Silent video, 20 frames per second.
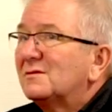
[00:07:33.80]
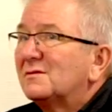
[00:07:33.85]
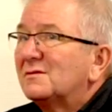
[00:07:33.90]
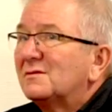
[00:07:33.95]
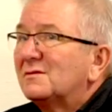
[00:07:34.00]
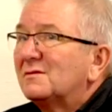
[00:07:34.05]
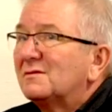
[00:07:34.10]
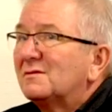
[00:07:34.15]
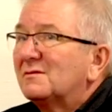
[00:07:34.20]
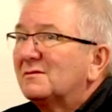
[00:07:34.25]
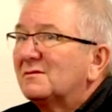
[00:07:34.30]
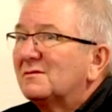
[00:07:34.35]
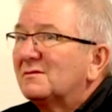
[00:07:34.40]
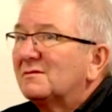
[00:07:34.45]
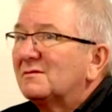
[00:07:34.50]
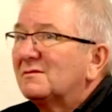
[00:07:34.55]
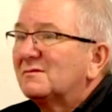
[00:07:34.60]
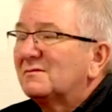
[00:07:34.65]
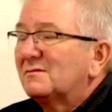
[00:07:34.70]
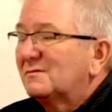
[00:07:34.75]
What?
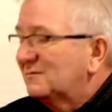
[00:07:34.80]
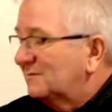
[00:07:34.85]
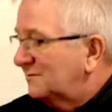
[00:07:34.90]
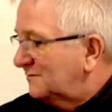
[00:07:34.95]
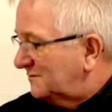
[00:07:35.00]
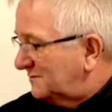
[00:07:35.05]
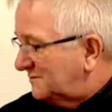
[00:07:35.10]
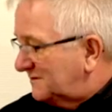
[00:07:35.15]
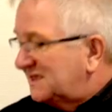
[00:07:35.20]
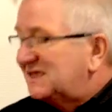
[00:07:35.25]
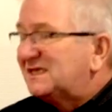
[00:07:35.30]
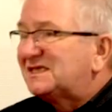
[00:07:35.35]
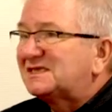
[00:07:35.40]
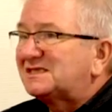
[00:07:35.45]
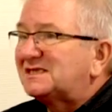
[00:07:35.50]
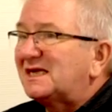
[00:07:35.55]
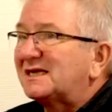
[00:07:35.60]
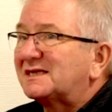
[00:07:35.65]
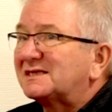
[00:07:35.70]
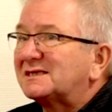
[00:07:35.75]
What do you
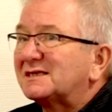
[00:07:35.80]
mean Sit.